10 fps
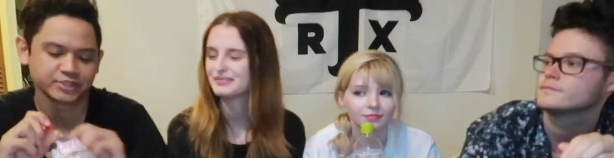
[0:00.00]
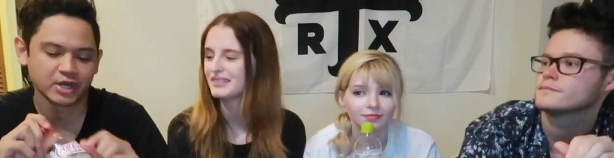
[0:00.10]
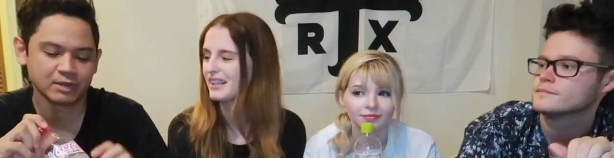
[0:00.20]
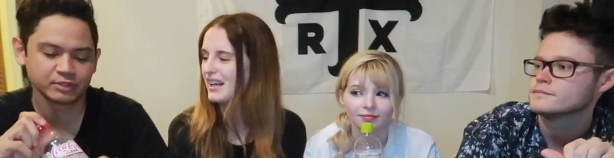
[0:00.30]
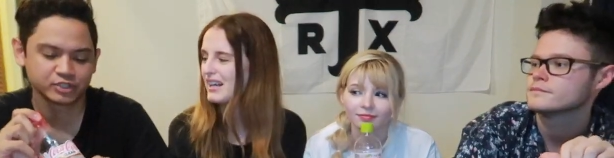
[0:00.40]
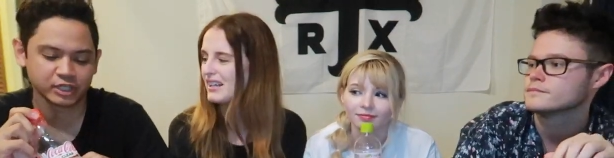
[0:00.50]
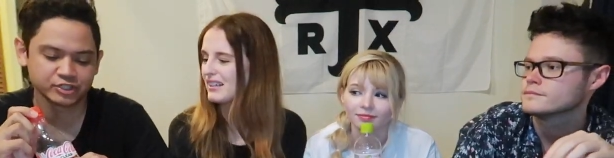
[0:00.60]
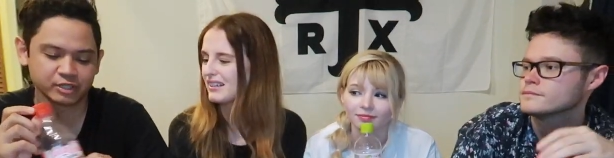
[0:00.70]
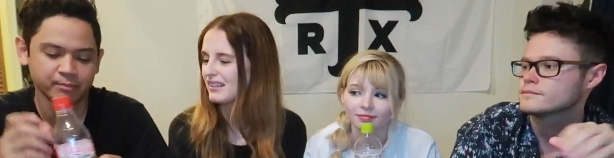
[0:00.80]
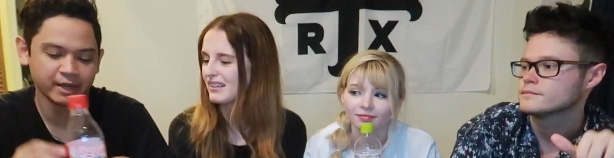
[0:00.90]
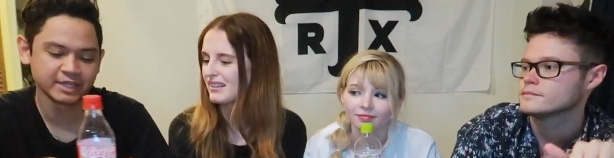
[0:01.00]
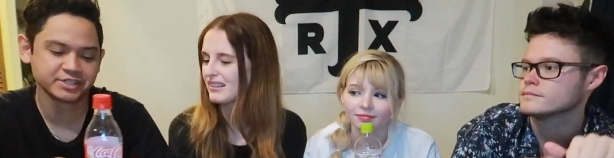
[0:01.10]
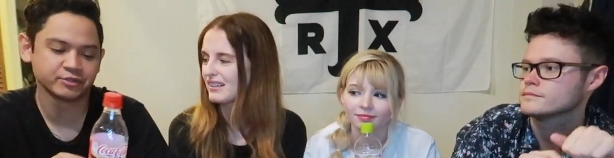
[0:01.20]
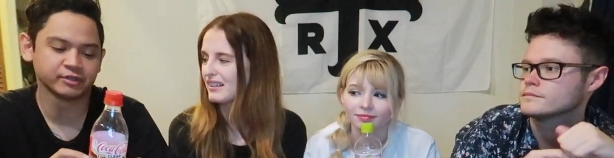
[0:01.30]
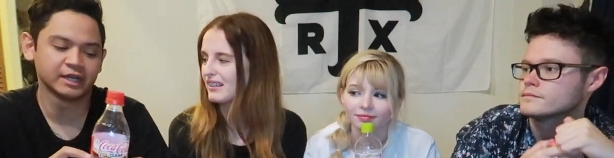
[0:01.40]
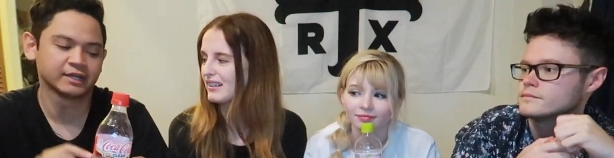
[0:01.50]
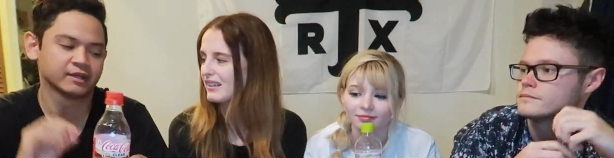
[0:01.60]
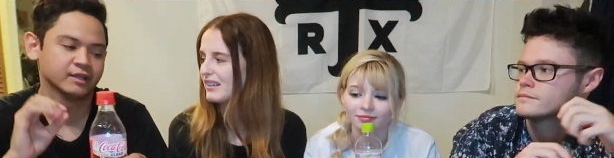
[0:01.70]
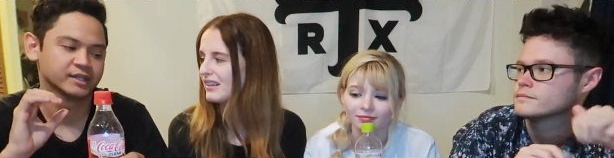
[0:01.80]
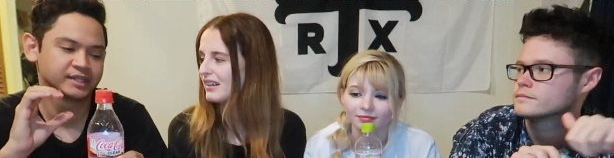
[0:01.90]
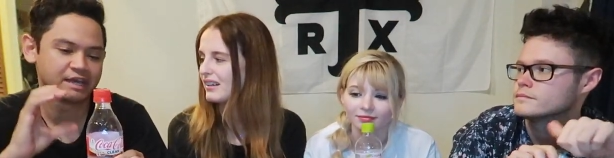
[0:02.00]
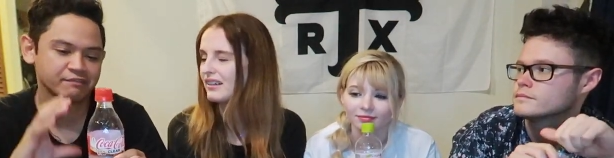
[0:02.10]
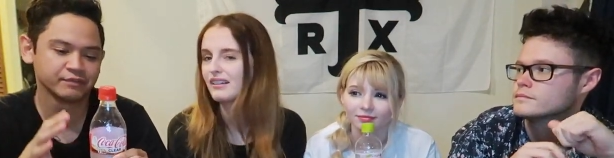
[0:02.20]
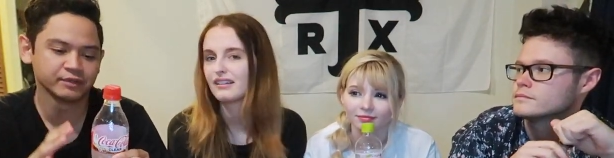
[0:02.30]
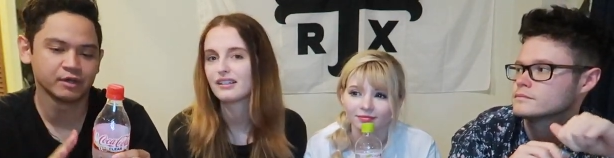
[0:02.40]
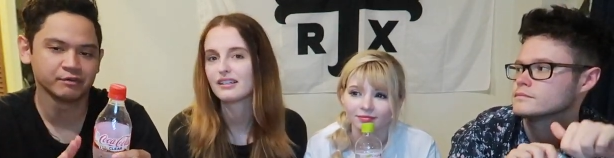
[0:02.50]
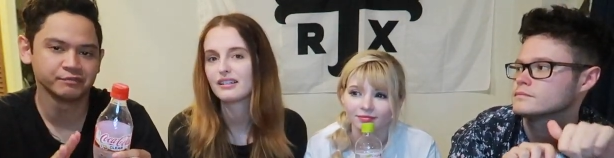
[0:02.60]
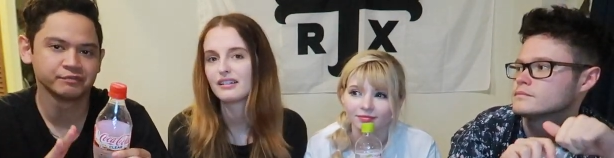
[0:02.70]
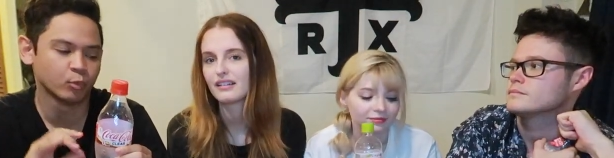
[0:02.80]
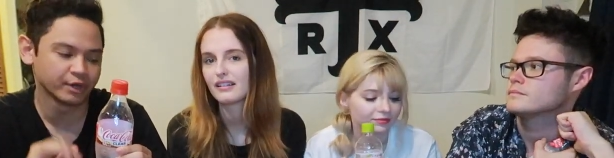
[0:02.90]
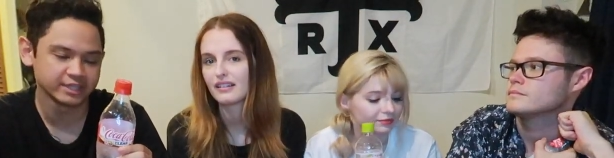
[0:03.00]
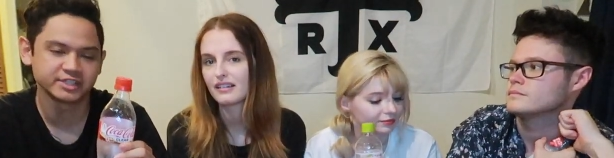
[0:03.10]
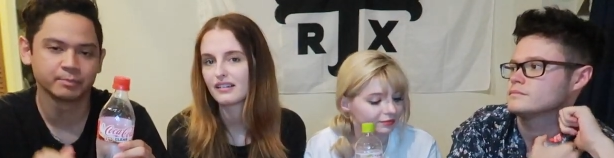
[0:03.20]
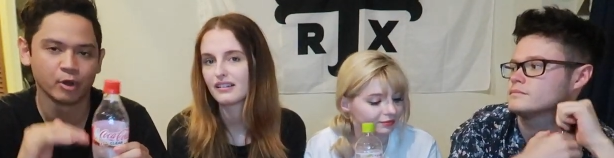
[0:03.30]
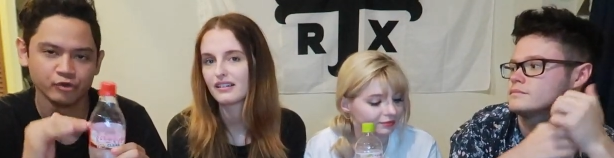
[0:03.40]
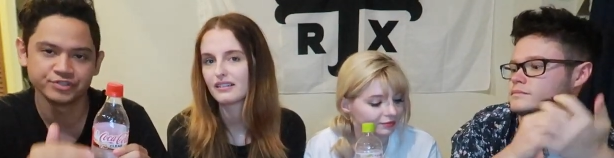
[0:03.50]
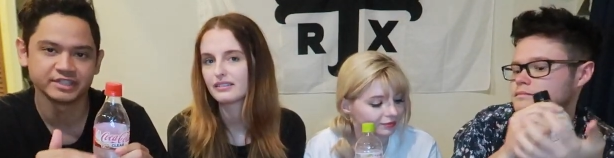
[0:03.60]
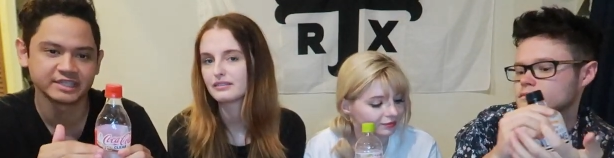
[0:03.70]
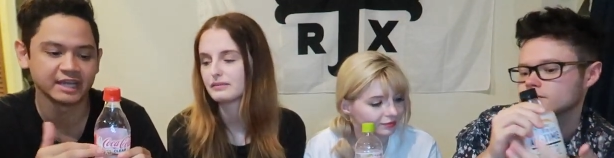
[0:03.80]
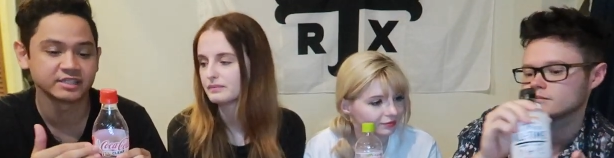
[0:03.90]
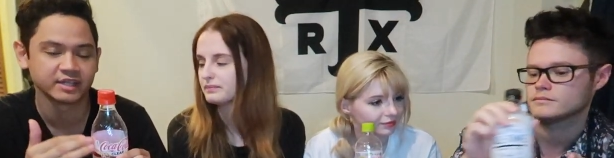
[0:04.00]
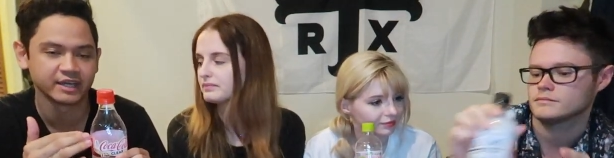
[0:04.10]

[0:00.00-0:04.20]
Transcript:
Speaker 1: So I was judging based on like level of what it's supposed to taste